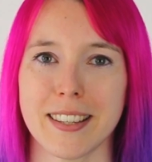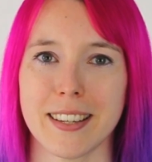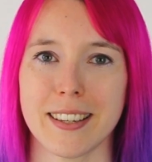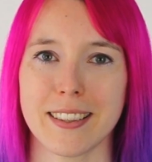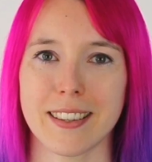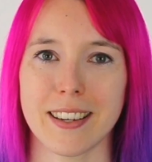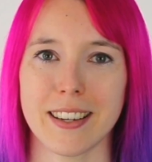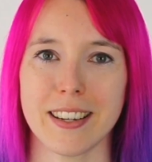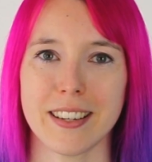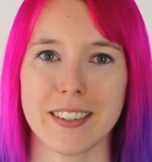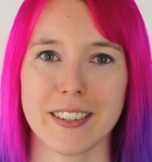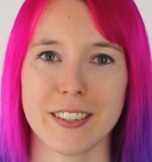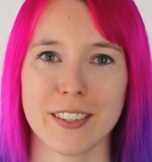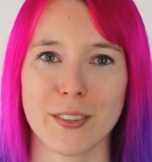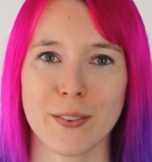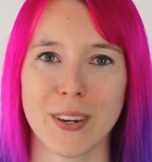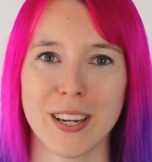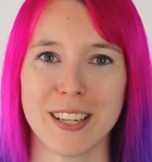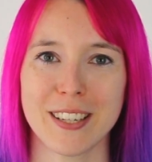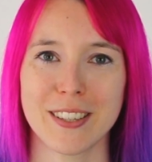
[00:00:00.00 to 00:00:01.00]
think the
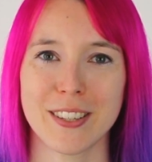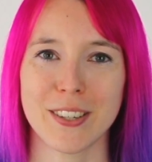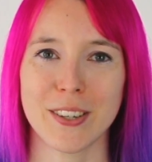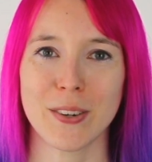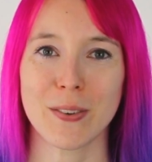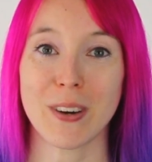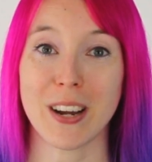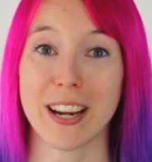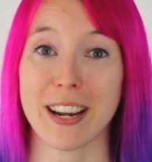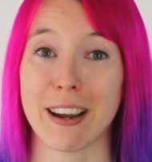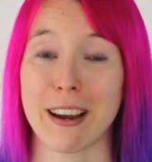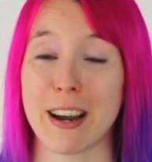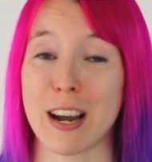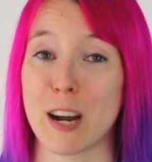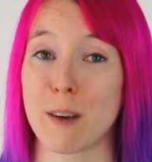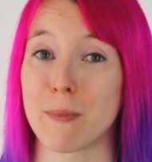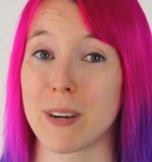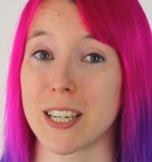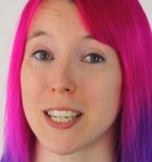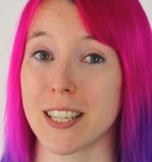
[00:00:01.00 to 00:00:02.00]
easiest way to work out
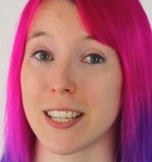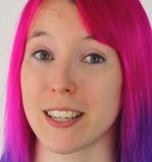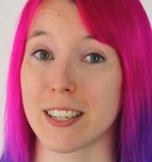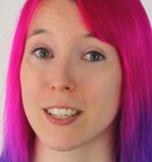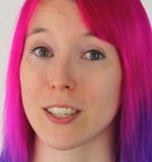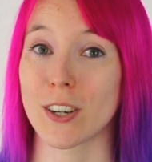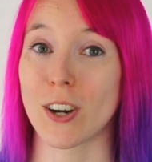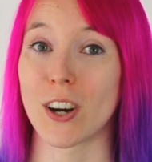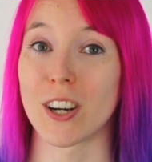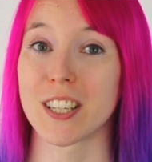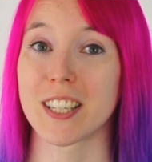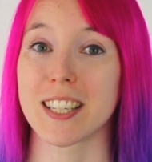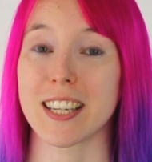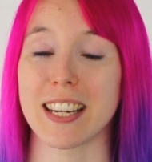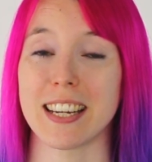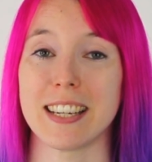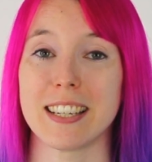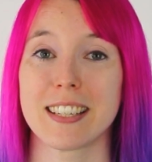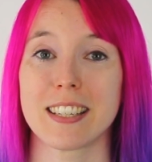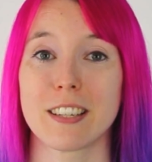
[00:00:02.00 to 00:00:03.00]
how much things
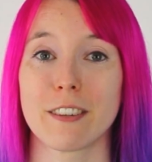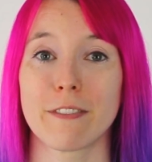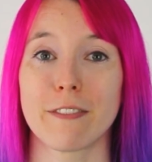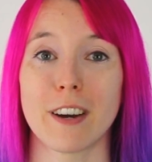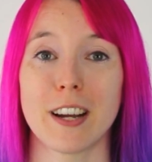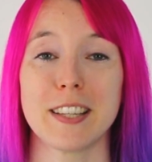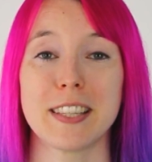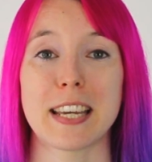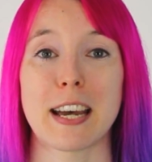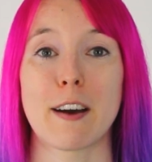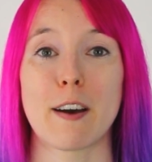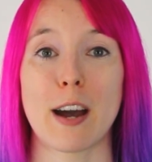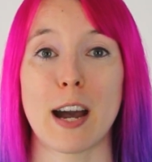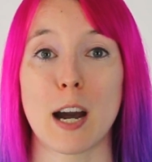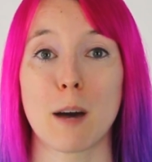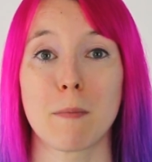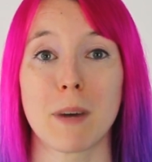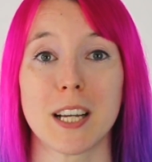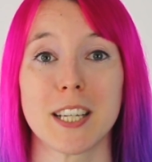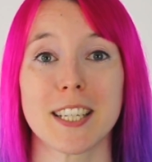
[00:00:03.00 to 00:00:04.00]
cost is to find out
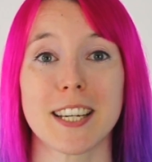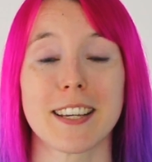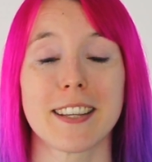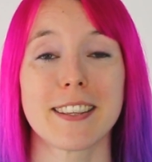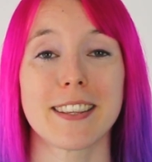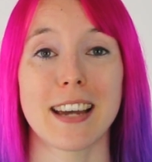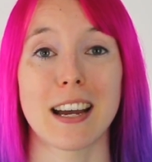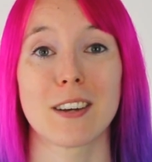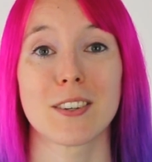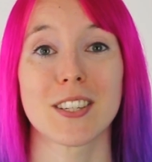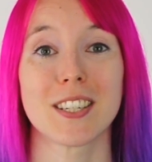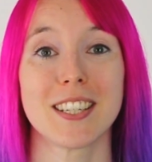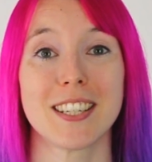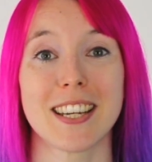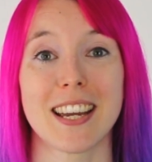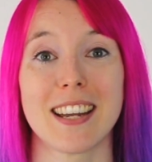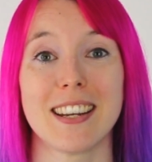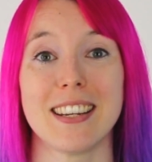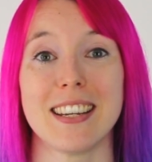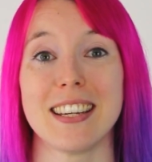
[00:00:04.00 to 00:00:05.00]
how much 1,000
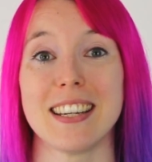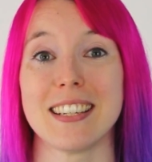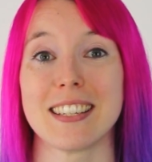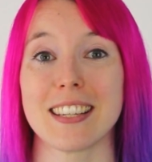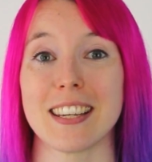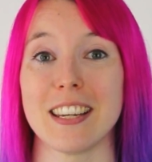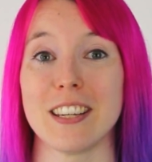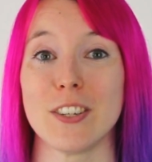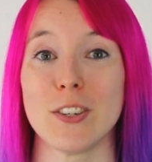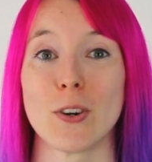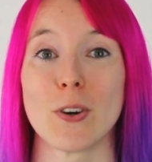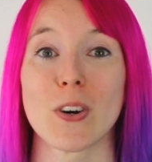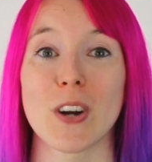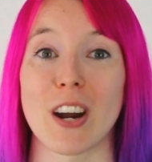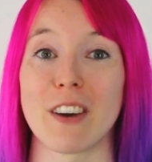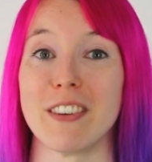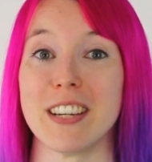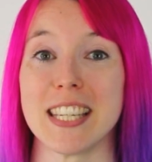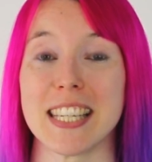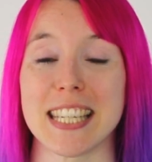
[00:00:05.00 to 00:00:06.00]
yen is in your
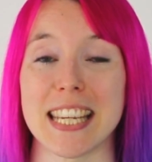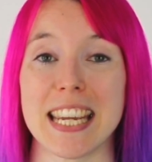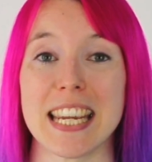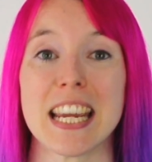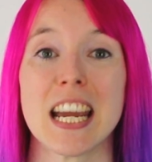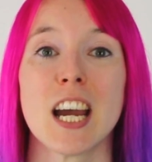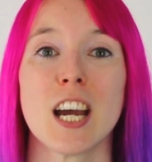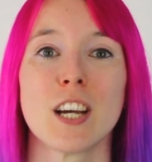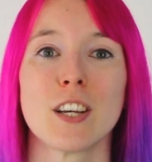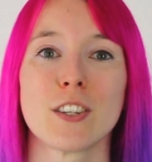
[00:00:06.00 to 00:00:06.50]
currency.